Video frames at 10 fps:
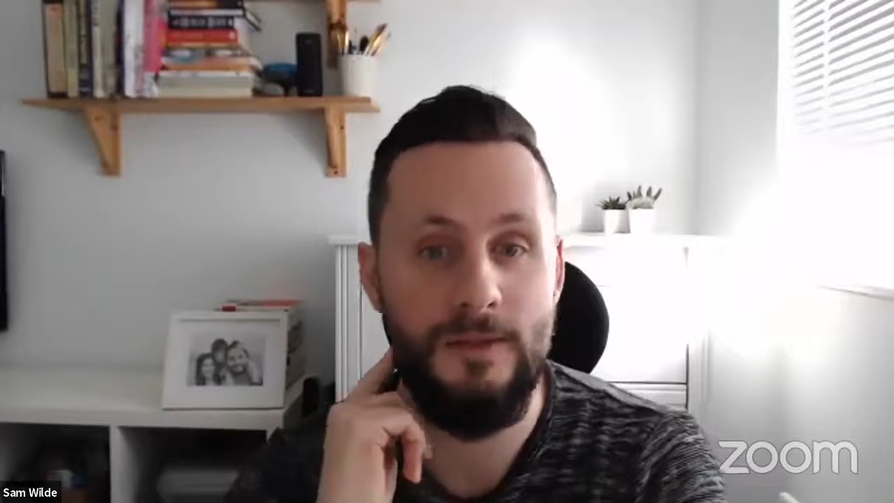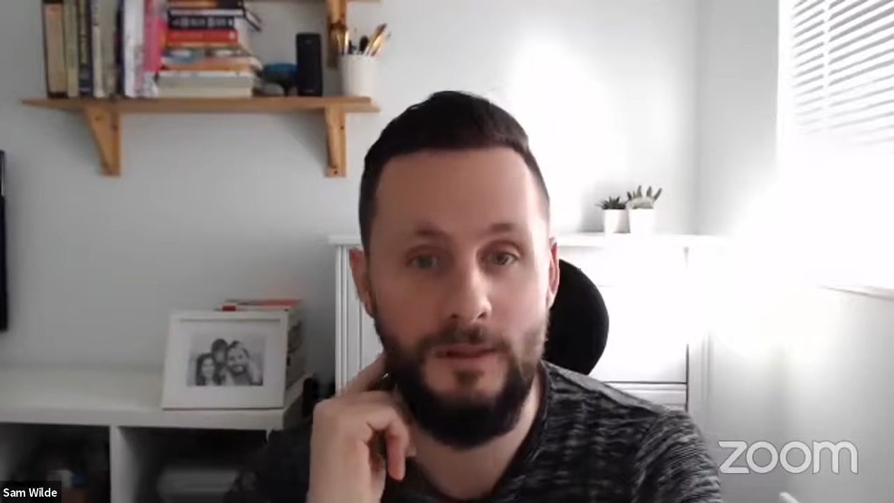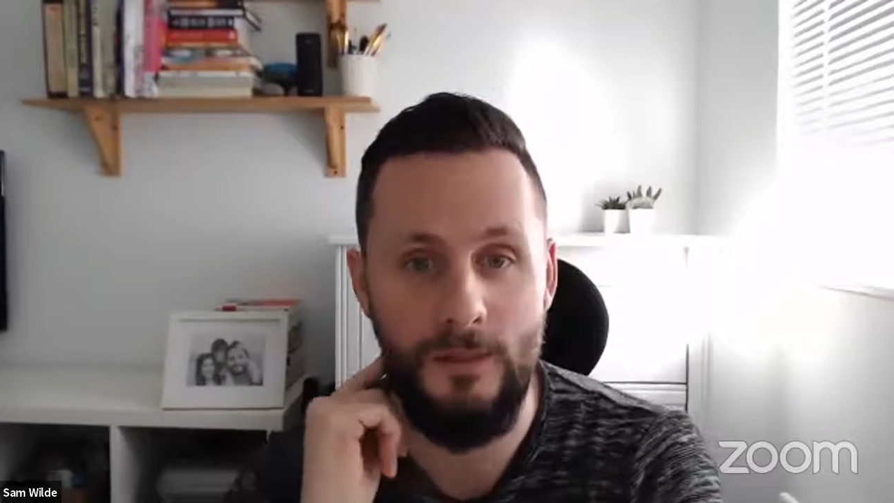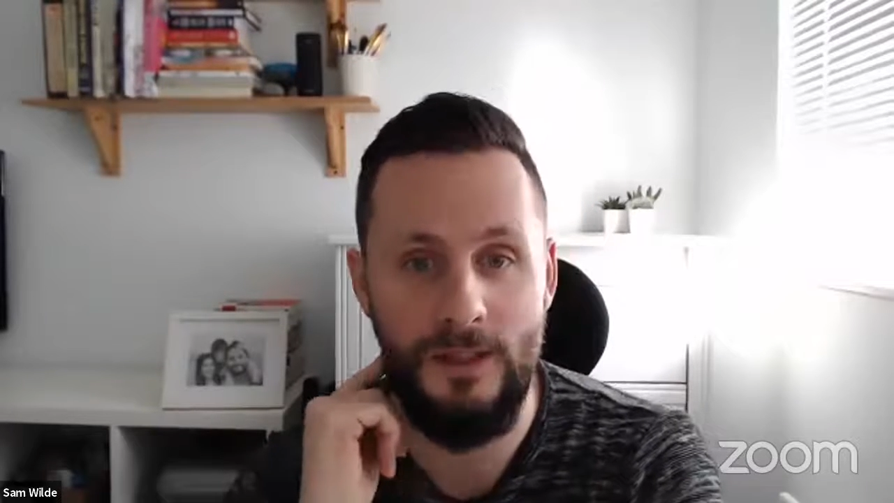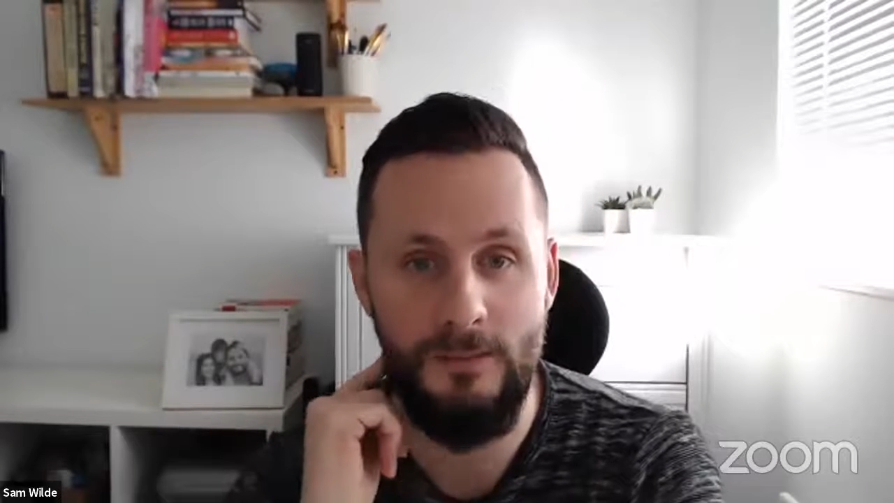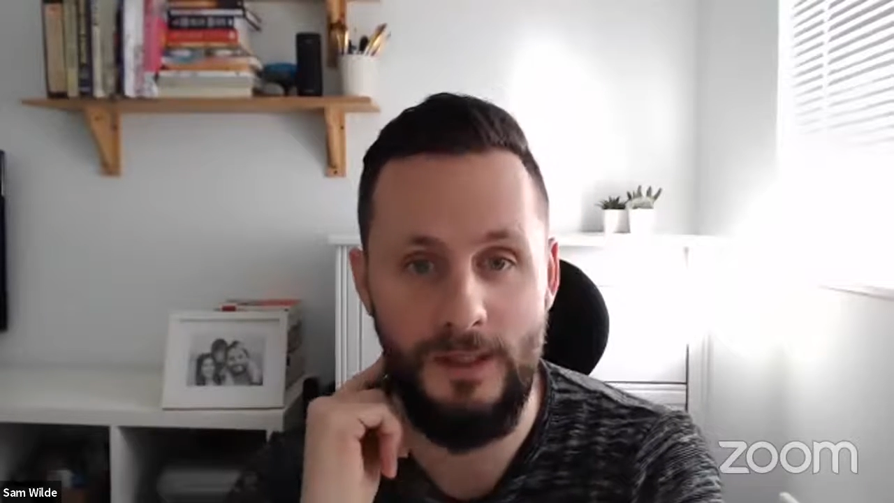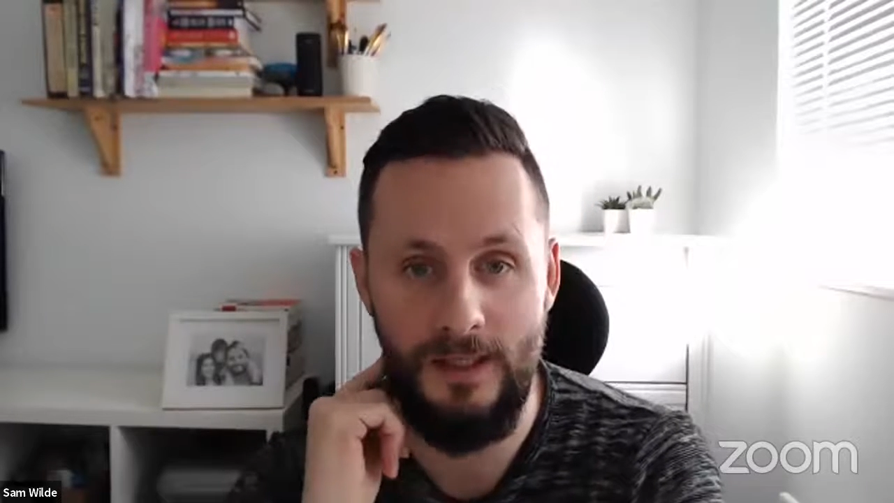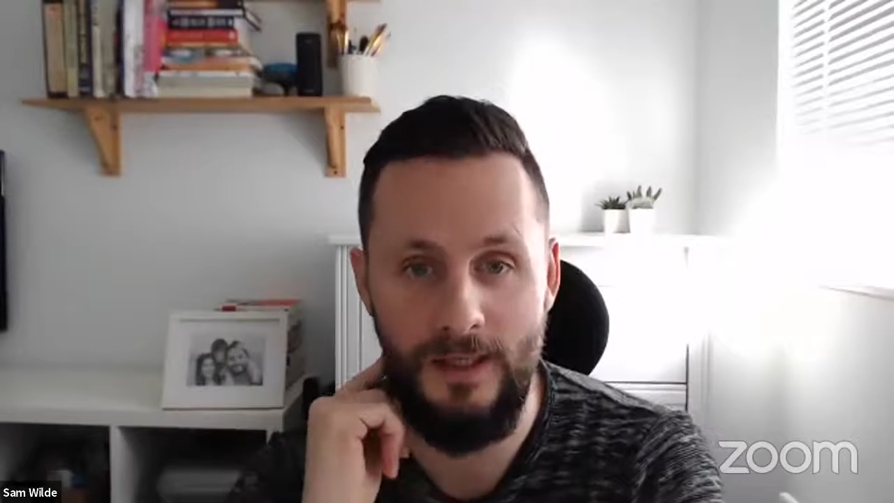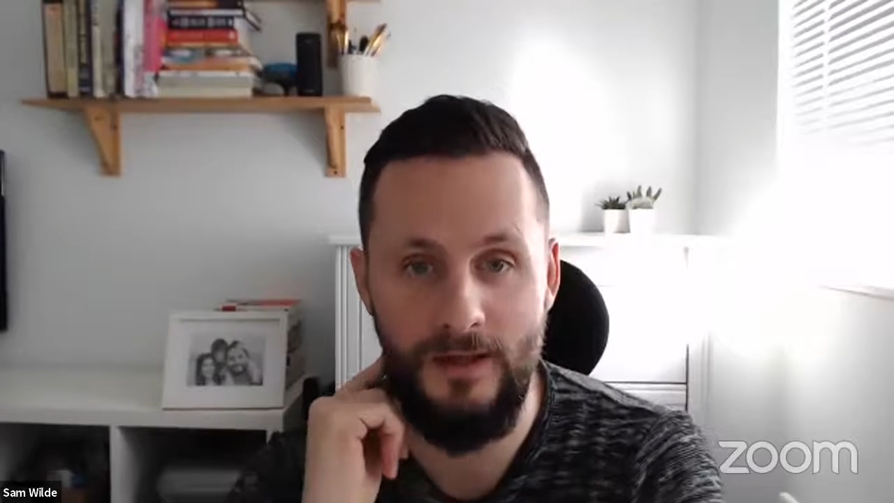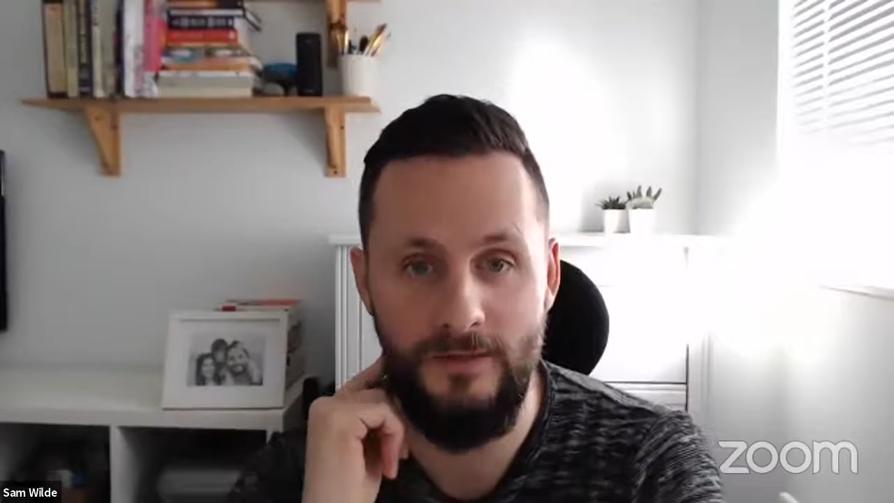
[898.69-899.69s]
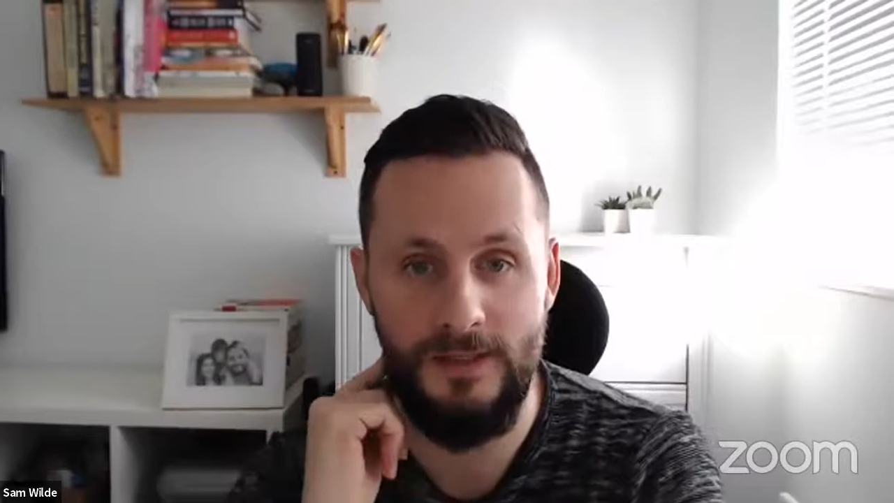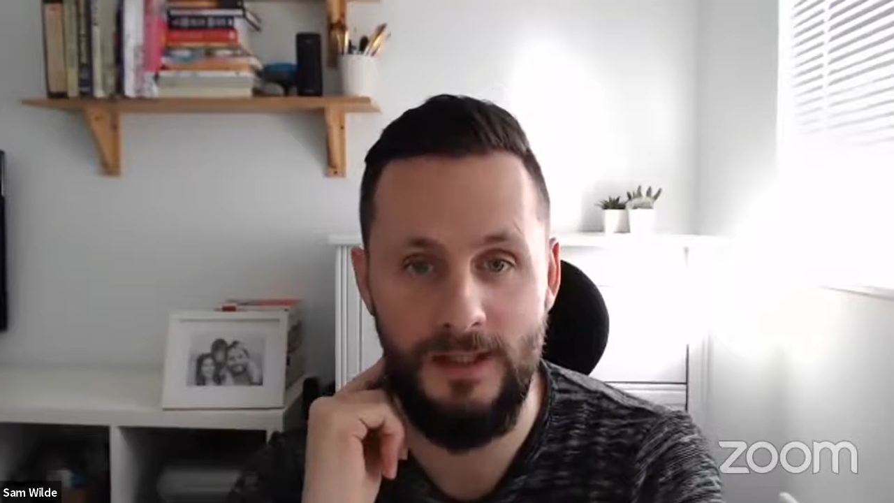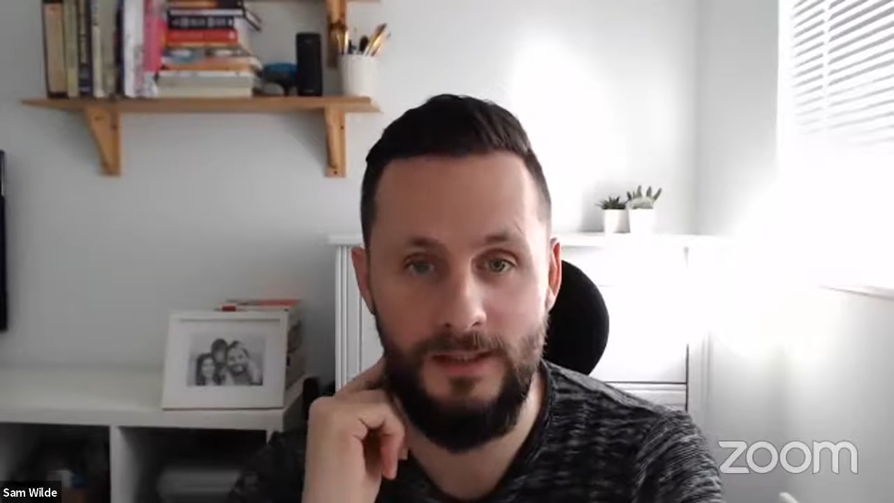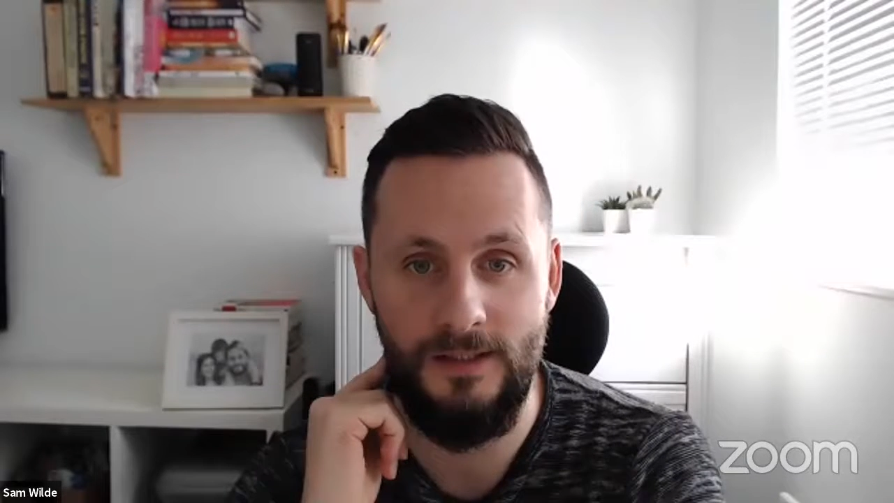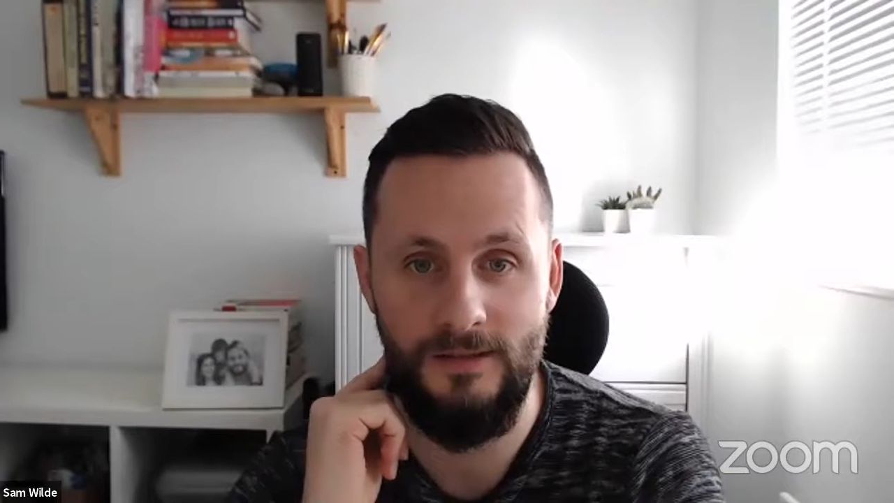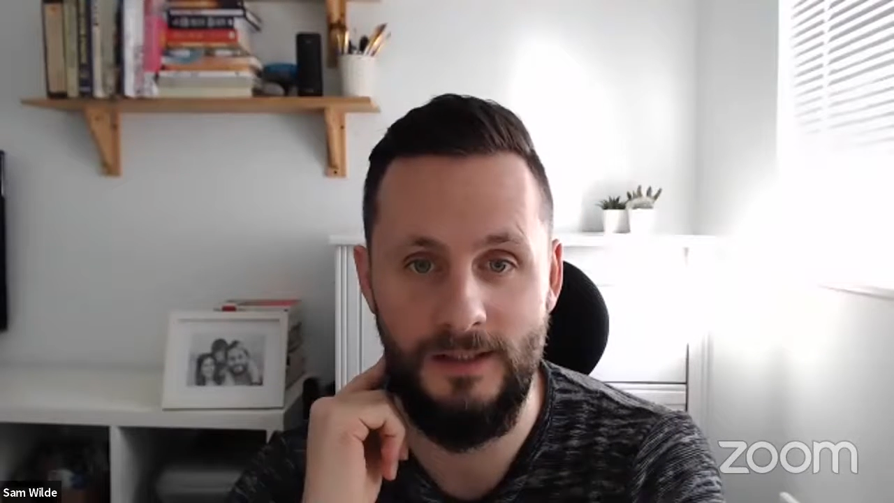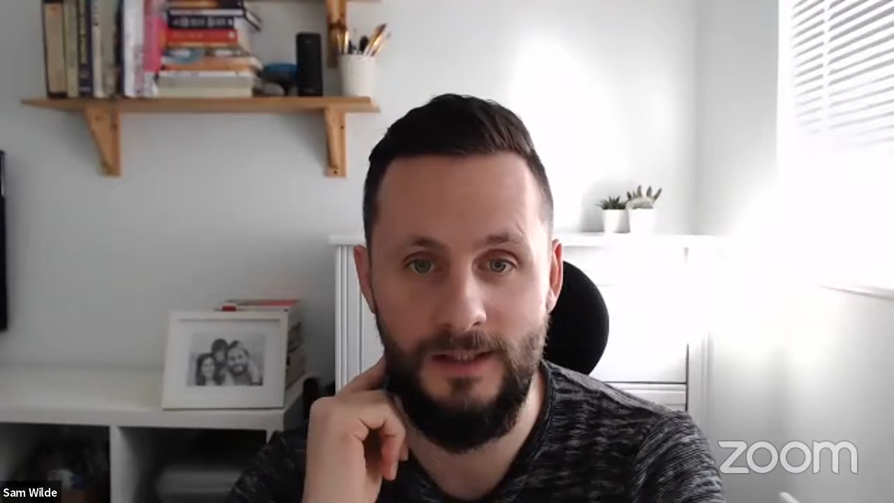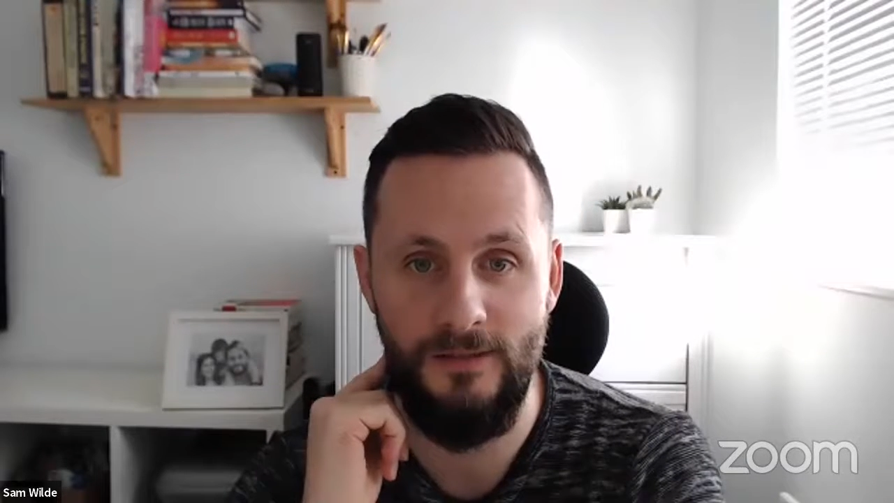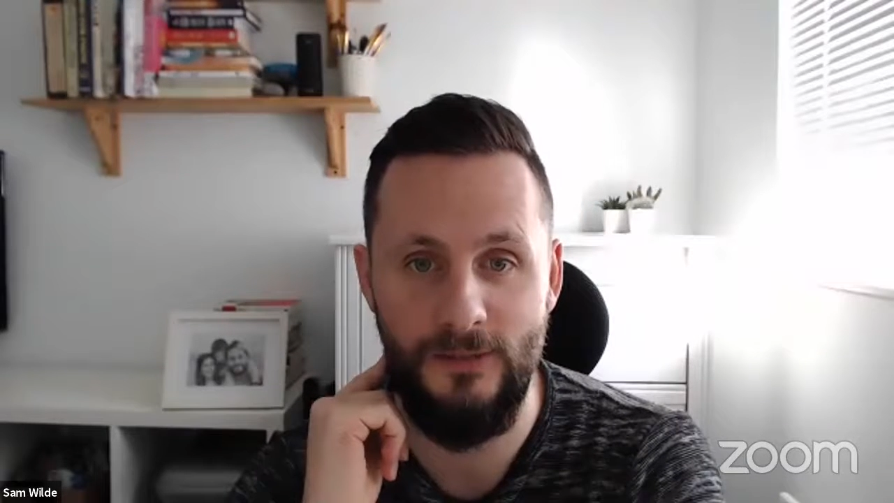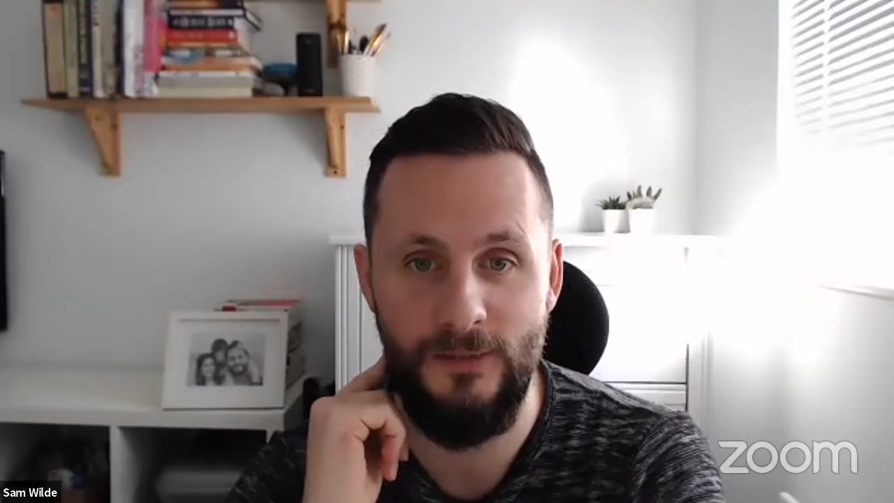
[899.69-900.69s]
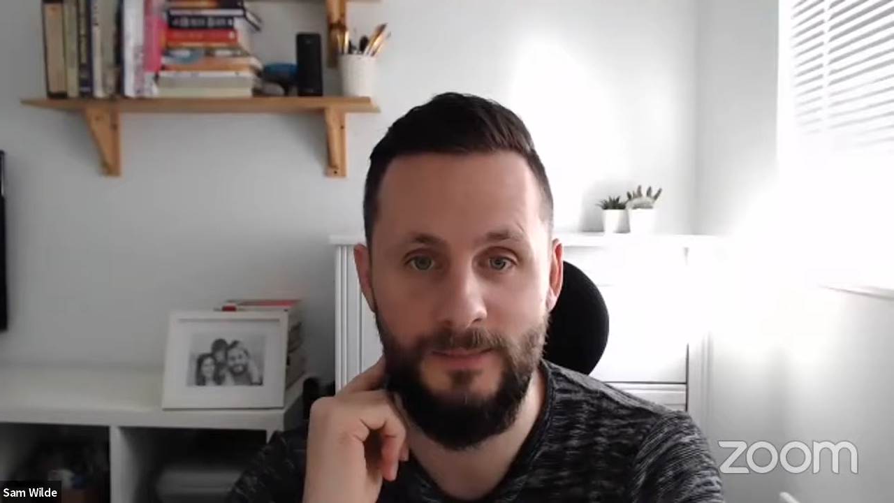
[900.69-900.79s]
and we can begin that conversation if it's helpful.